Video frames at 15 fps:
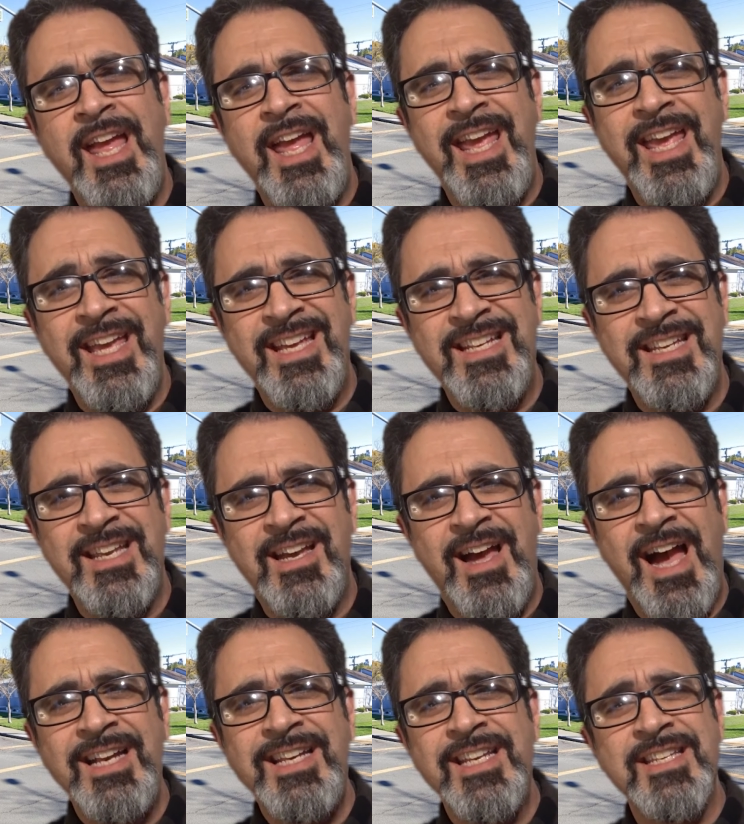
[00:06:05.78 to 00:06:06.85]
and
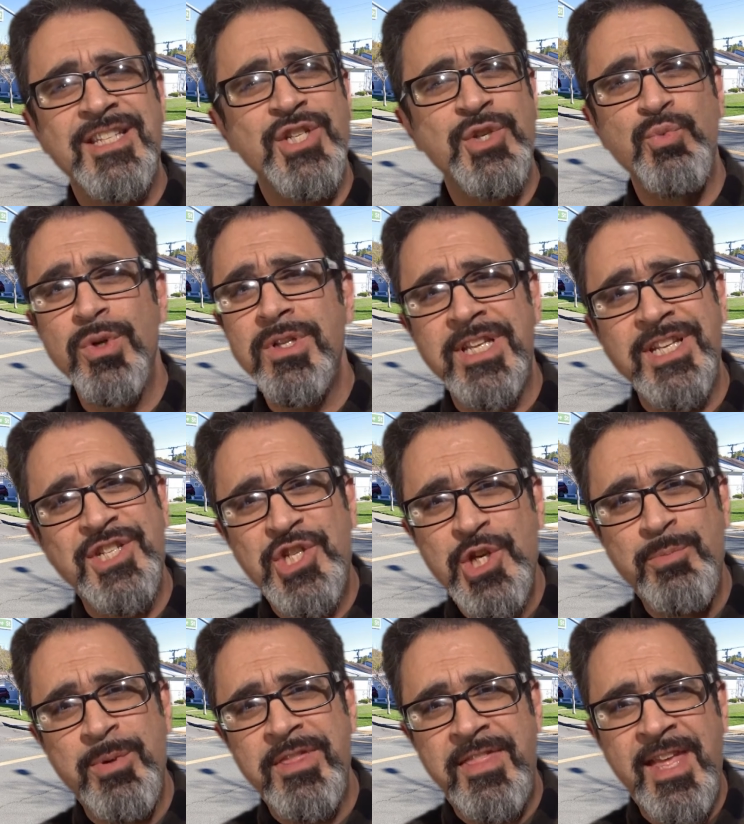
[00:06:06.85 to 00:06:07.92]
I did a really
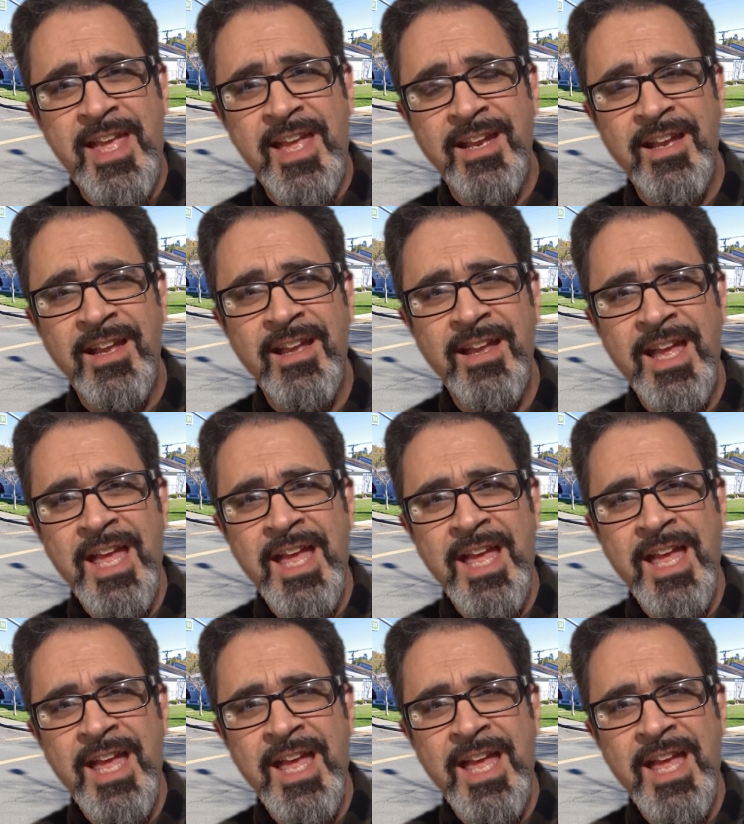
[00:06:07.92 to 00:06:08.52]
stupid thing.